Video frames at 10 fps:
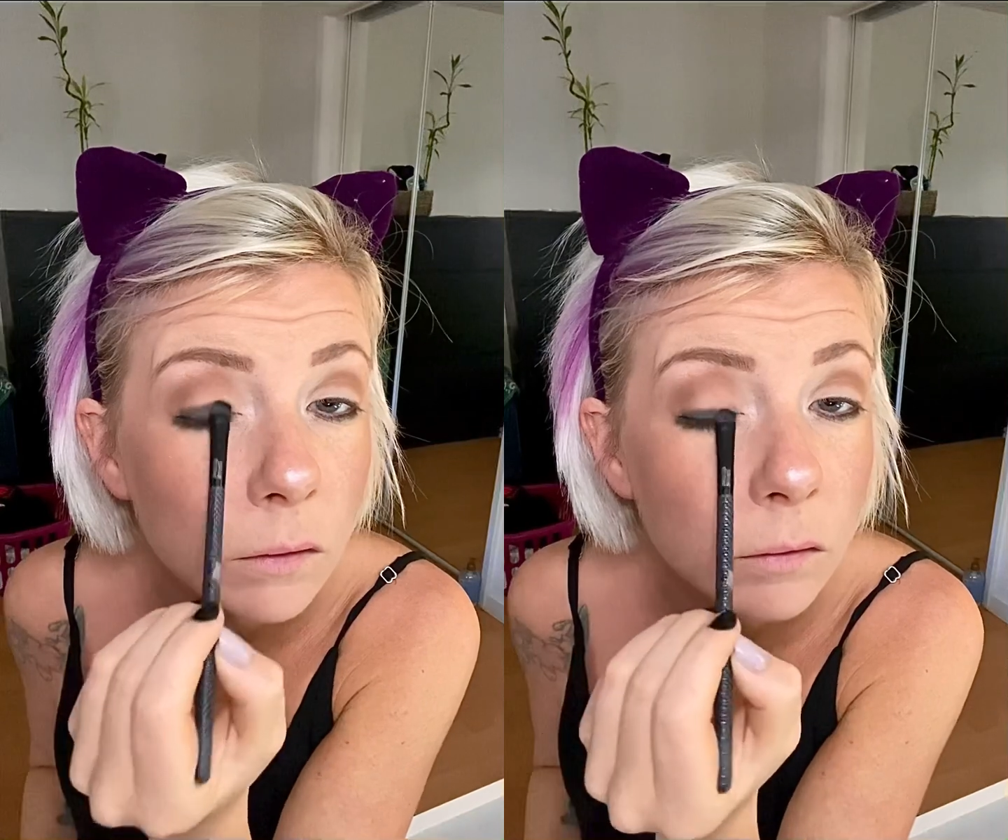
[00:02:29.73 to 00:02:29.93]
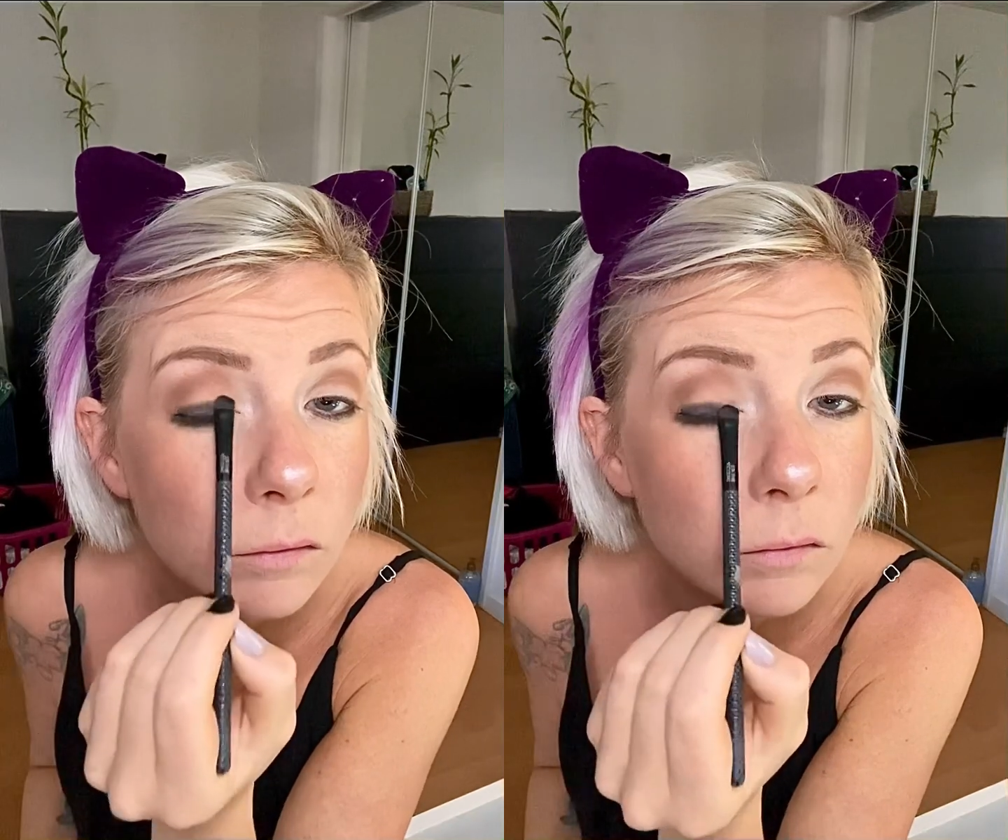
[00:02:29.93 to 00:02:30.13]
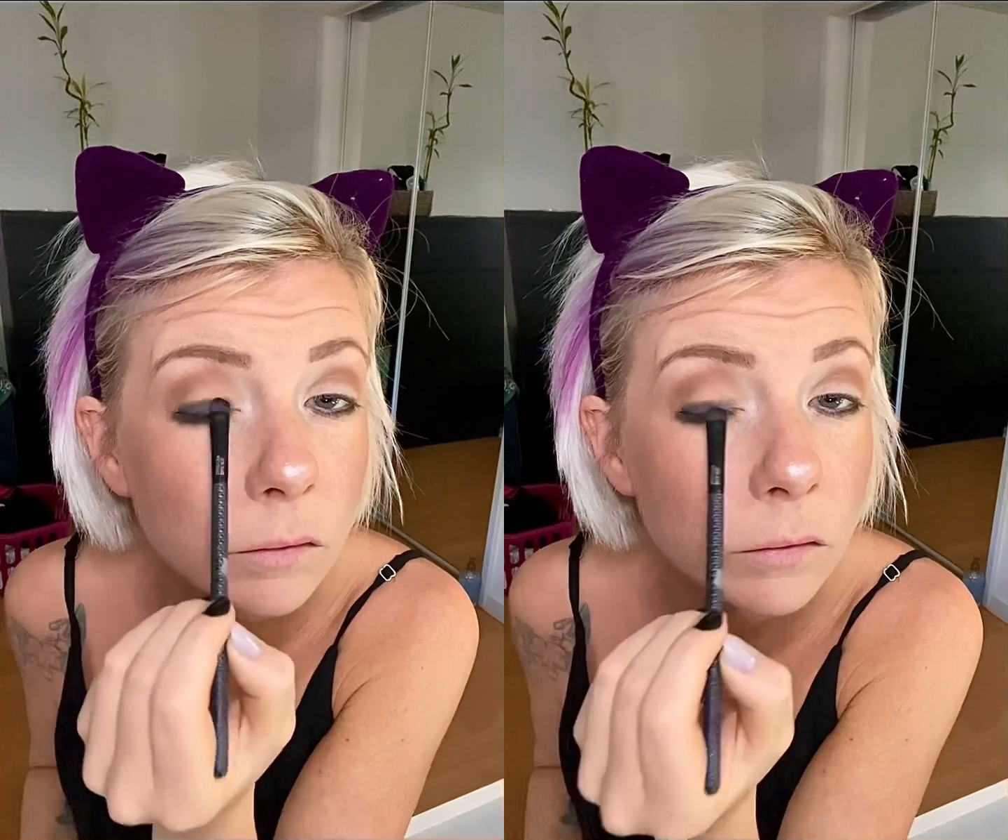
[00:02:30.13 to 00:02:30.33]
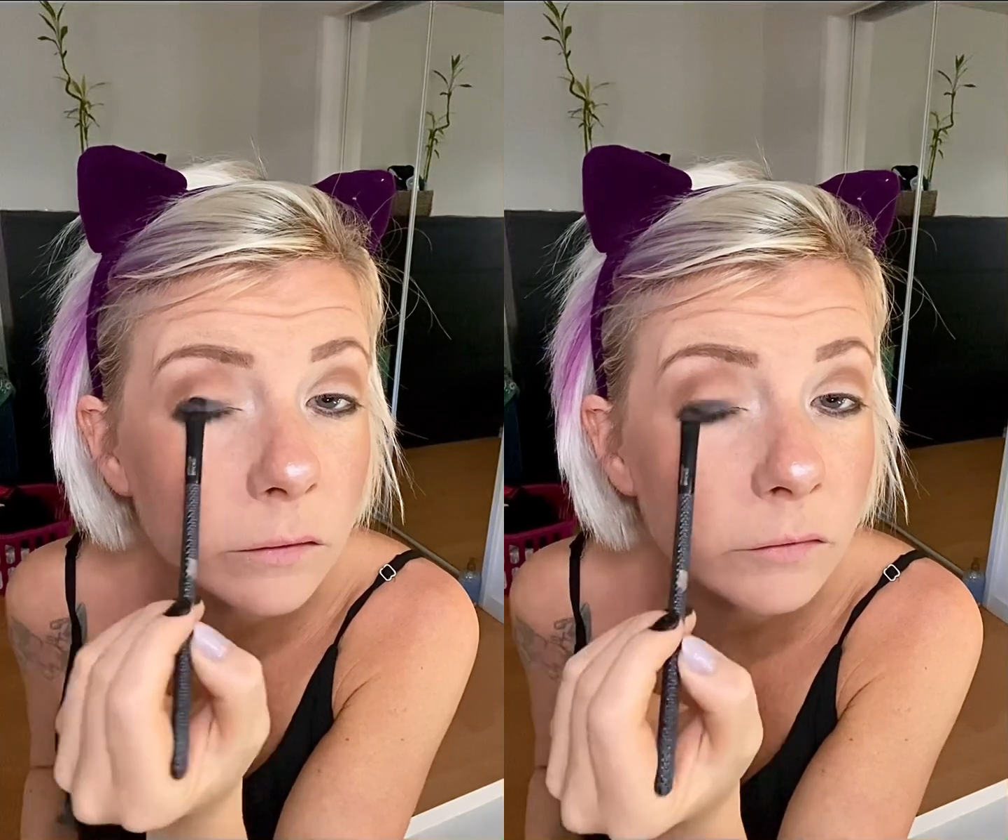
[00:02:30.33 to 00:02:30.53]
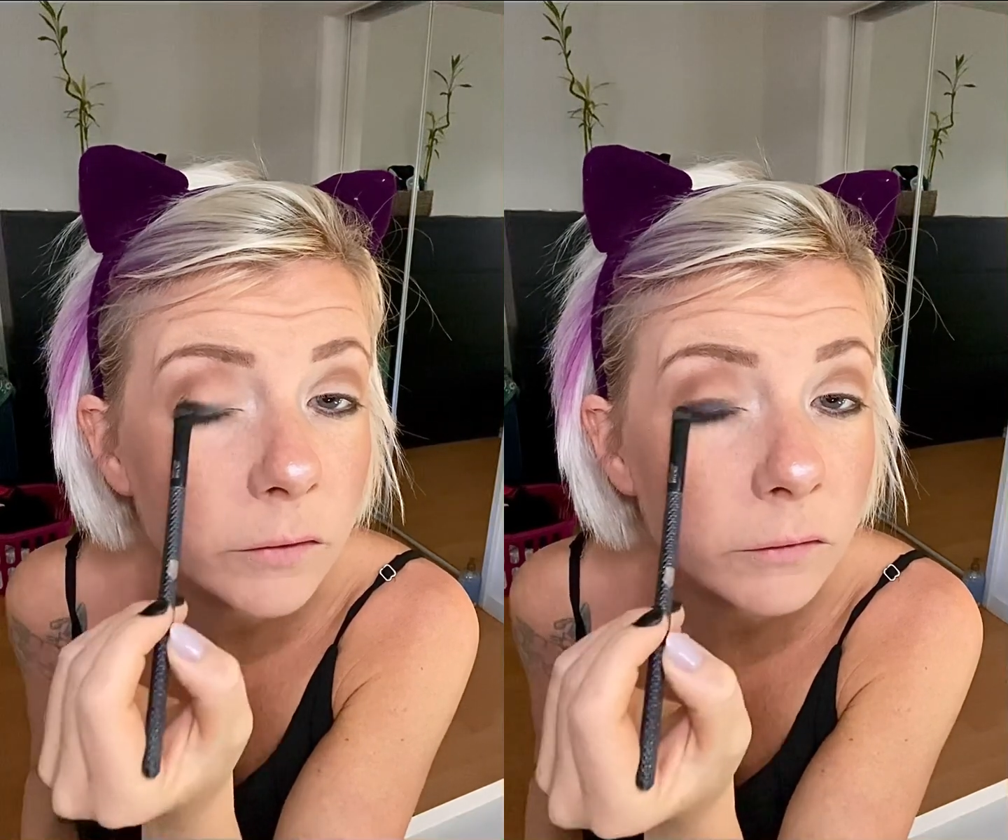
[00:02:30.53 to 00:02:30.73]
Because then
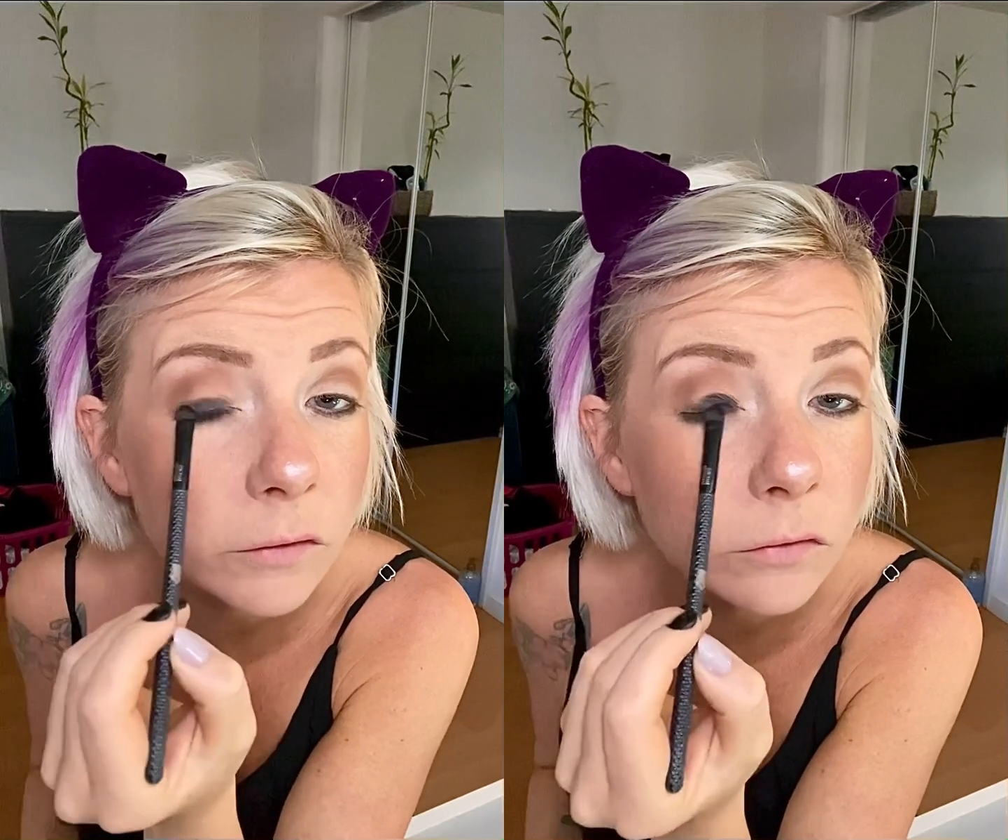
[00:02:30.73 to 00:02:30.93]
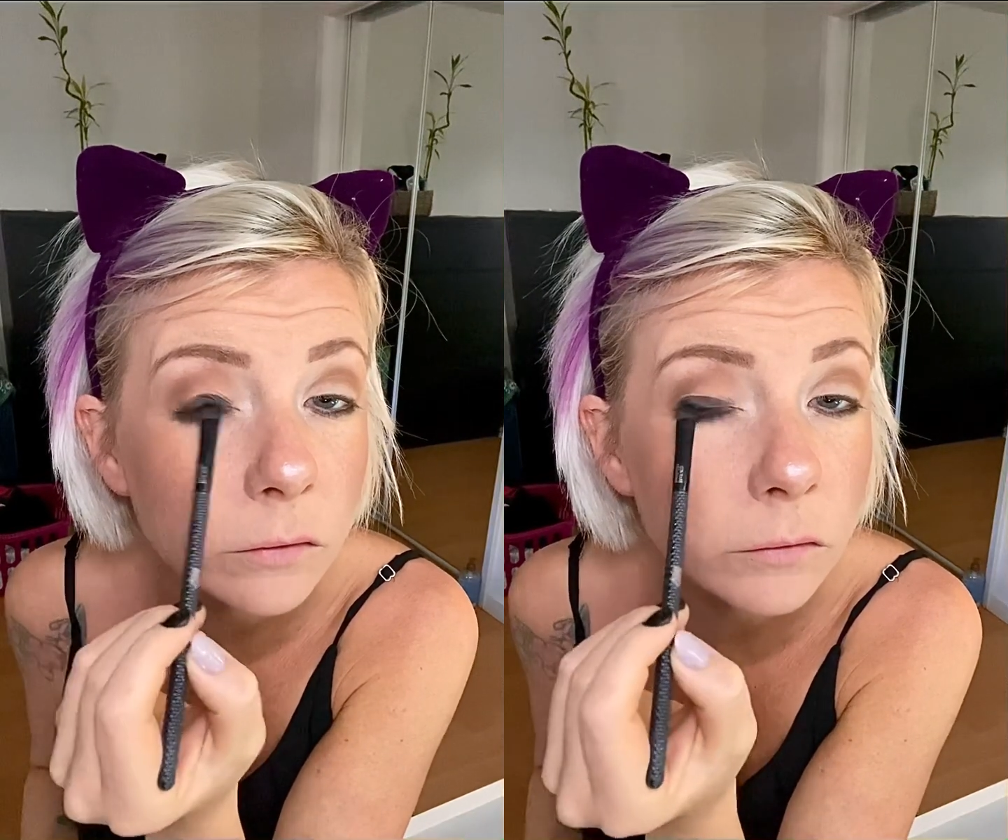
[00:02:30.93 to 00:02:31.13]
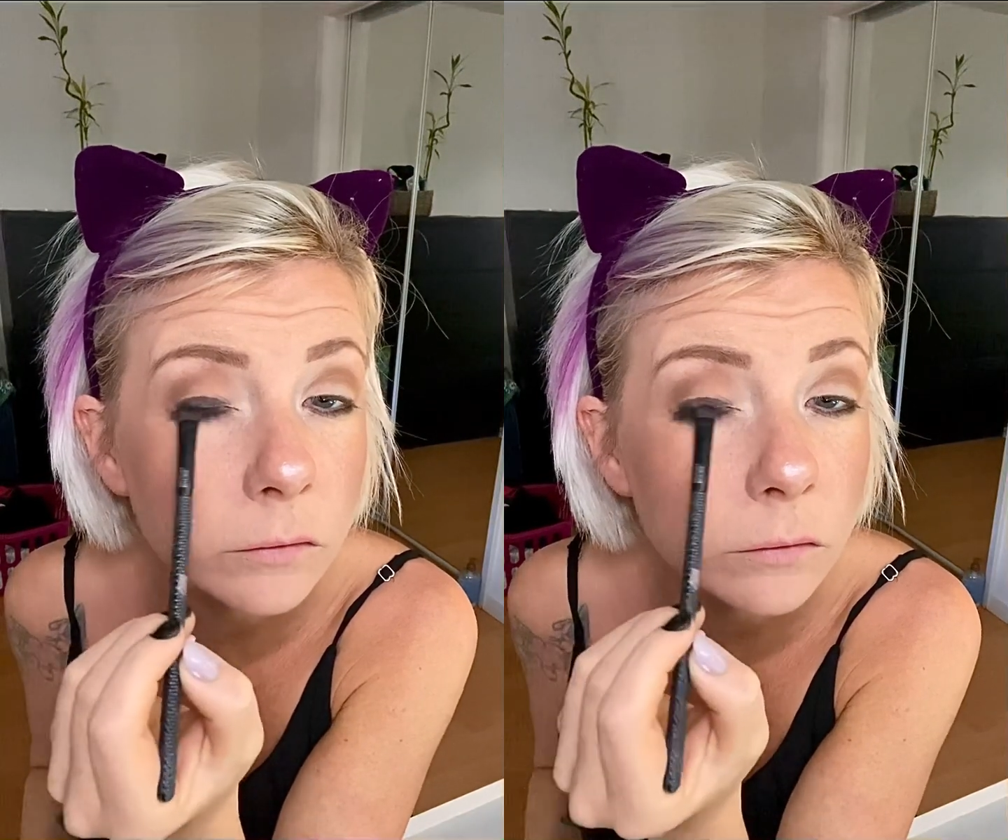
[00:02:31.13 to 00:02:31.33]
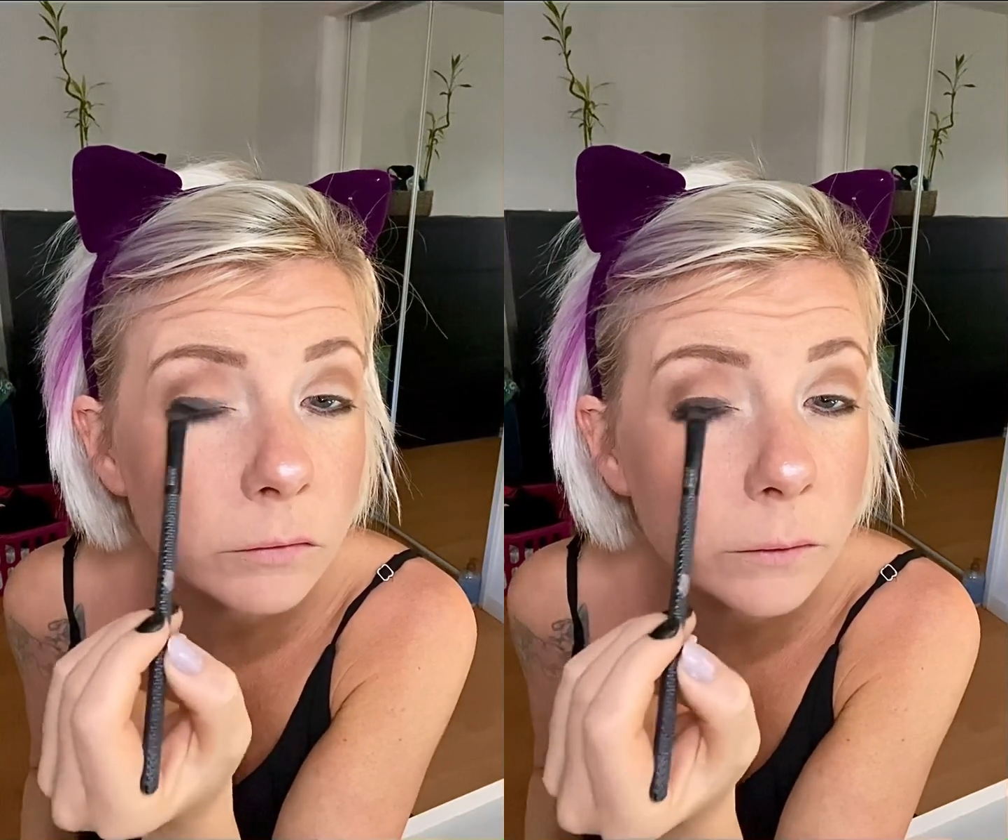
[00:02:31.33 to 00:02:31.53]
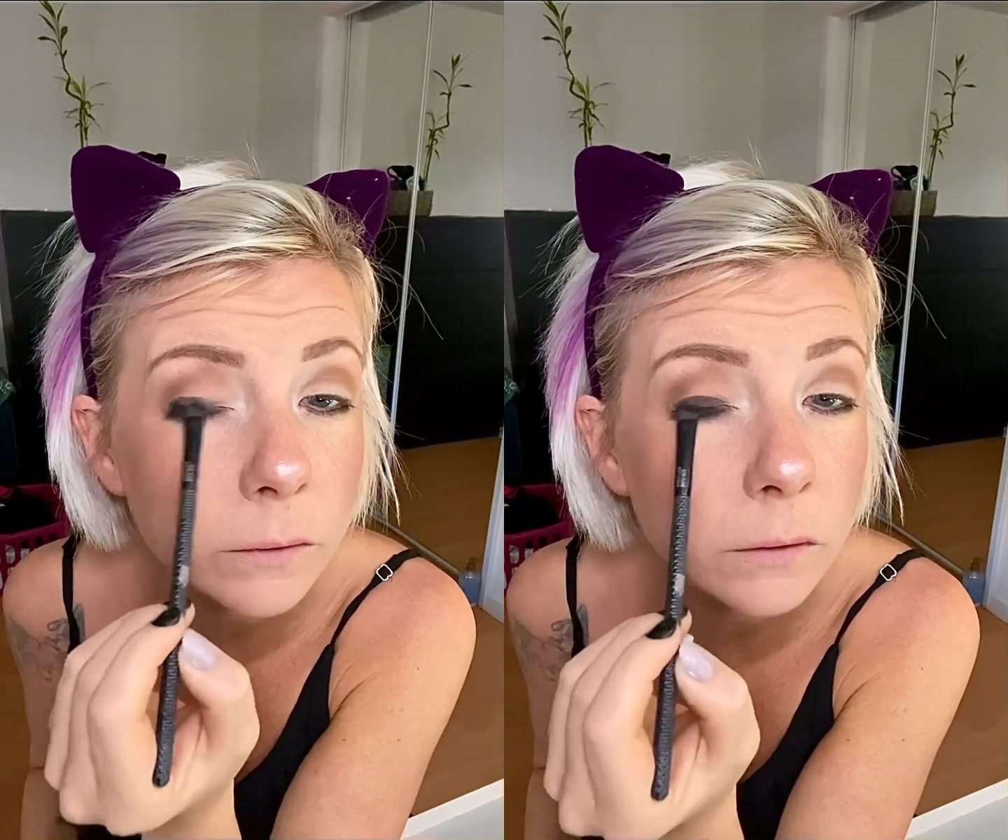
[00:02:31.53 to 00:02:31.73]
your foundation is just
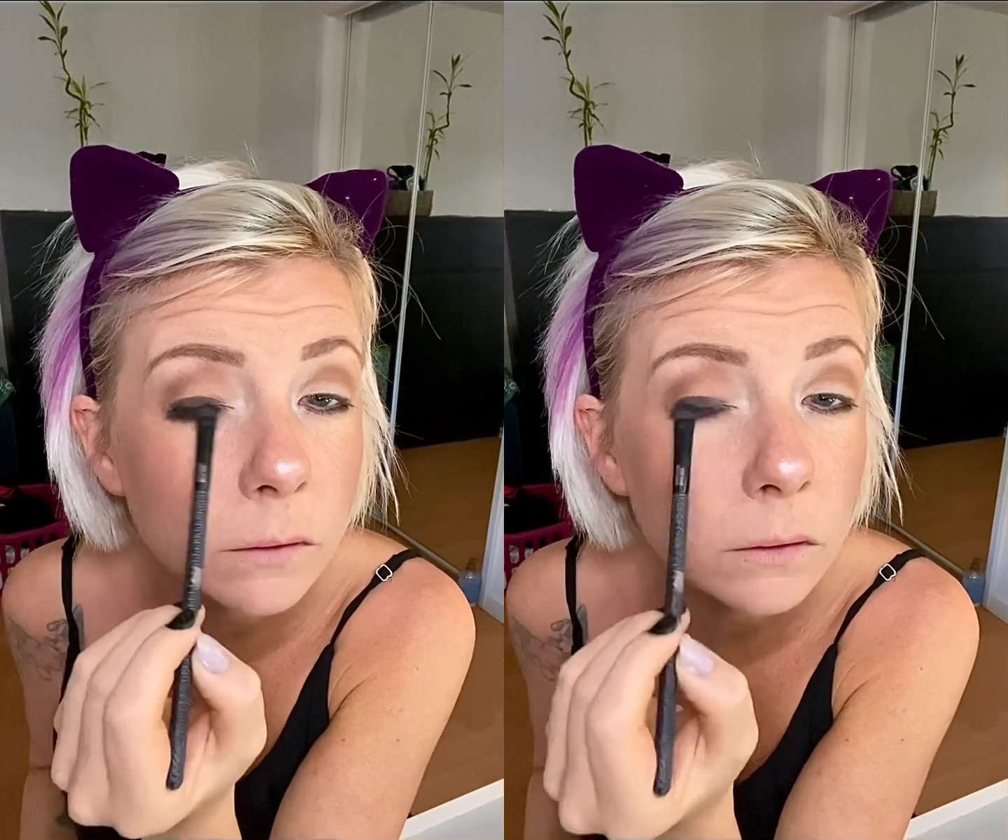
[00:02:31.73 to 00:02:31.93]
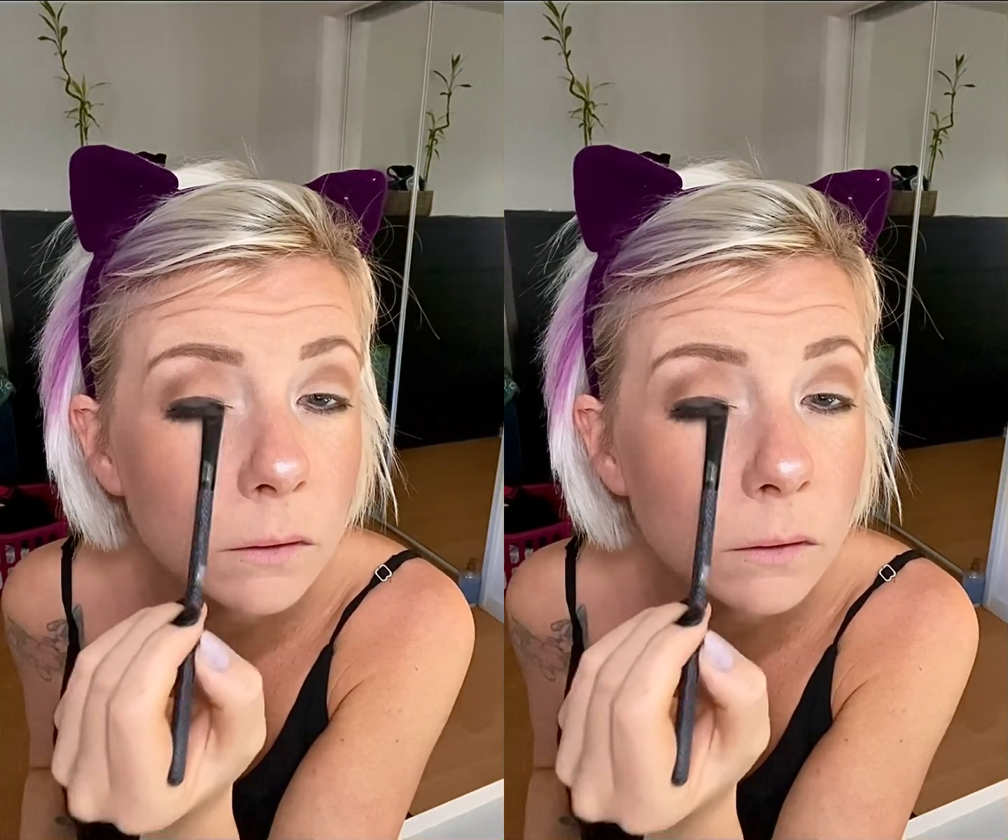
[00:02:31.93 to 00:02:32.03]
ruined.